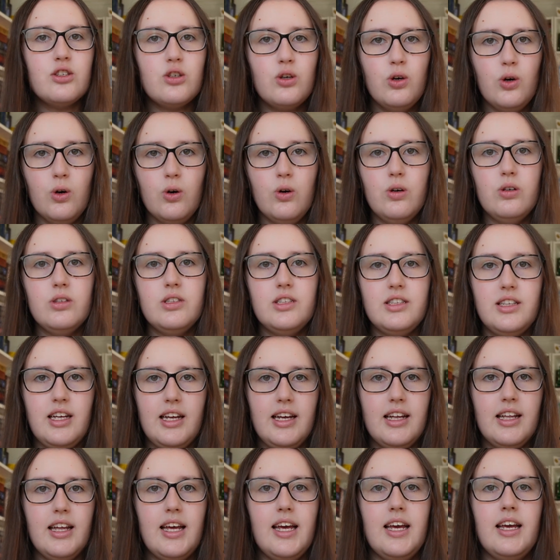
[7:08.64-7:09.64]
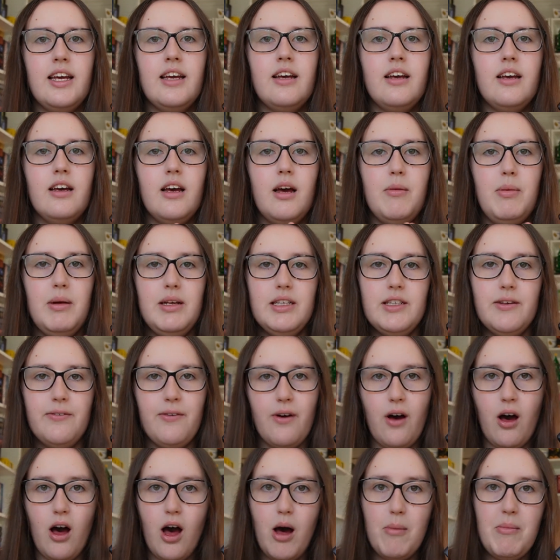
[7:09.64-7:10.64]
caught stealing a piece of
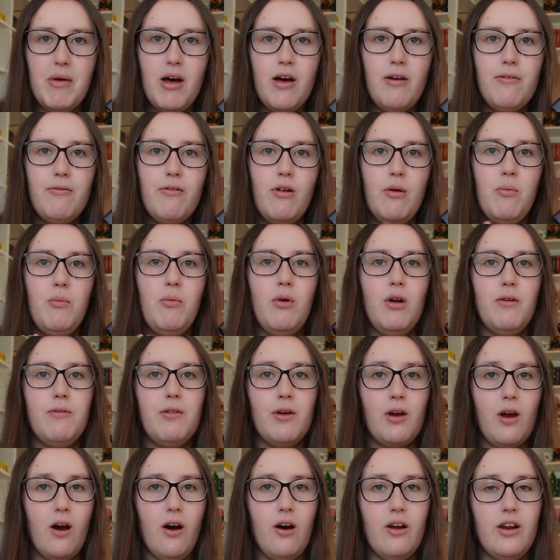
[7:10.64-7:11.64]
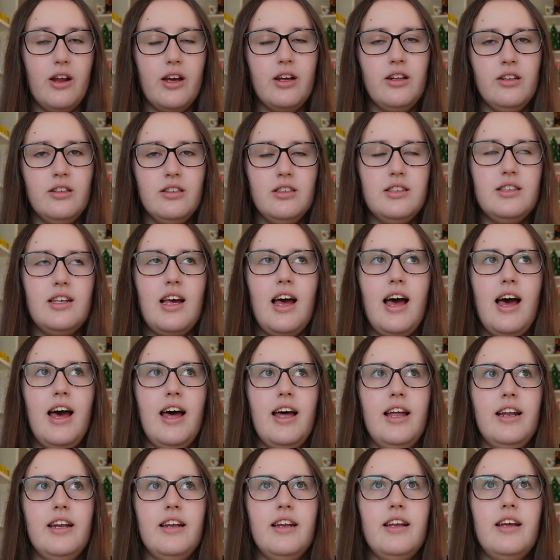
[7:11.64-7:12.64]
armour from one of the guardians,
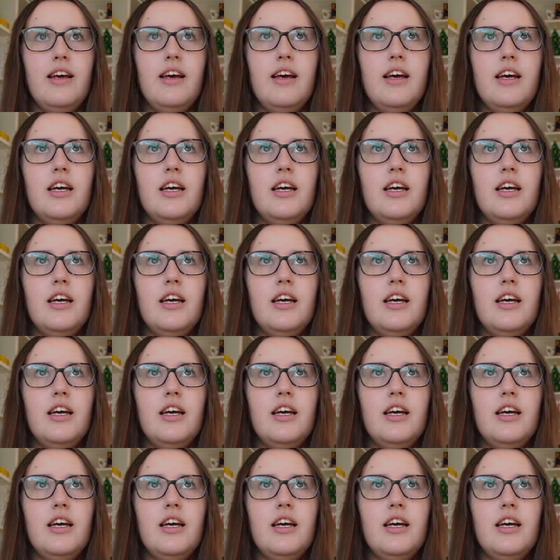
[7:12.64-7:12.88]
and